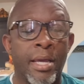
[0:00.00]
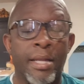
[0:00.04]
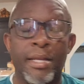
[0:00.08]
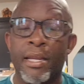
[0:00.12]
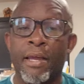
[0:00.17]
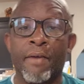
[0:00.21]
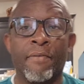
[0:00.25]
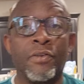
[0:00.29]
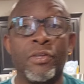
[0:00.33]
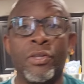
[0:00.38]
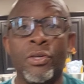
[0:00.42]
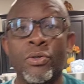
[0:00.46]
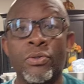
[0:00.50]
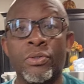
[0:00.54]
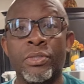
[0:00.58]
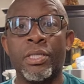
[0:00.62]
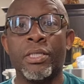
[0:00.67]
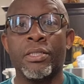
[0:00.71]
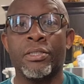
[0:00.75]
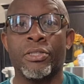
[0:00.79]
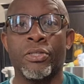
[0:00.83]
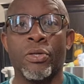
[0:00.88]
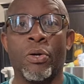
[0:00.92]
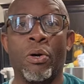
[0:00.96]
Never used
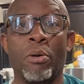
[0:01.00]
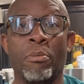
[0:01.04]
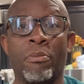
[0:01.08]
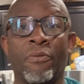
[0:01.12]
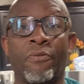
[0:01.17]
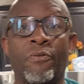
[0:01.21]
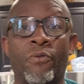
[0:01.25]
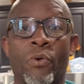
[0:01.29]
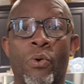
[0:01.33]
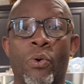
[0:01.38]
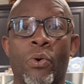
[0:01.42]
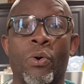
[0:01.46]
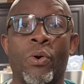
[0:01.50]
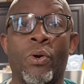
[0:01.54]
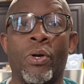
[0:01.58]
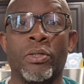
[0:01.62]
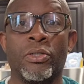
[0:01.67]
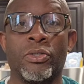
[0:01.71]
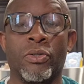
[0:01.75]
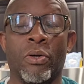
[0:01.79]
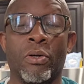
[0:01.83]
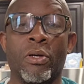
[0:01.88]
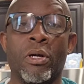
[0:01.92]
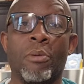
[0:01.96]
it, saw it before,
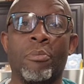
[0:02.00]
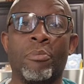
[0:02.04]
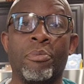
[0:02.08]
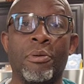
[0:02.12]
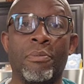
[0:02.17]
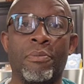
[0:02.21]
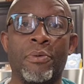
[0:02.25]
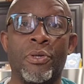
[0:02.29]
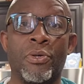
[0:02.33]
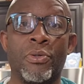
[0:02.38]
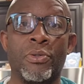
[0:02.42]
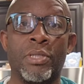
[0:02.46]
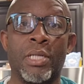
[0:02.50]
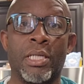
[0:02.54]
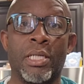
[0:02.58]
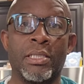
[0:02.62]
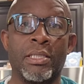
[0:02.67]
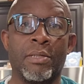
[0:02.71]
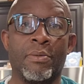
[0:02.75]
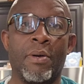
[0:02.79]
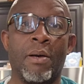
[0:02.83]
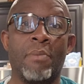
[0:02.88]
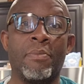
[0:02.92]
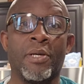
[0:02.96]
saw a couple people use it. I
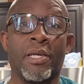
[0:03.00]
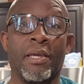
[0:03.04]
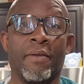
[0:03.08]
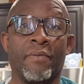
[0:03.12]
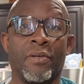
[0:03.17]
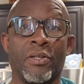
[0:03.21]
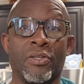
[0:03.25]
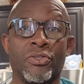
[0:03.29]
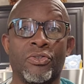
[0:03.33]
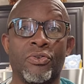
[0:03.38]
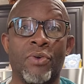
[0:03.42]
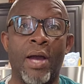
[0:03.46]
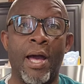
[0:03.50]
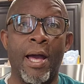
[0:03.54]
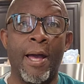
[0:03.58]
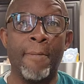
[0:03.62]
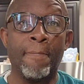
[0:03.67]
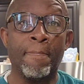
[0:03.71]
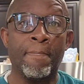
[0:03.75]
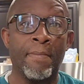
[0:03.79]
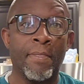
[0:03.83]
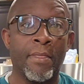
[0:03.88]
said, well, I'm gonna give it a try.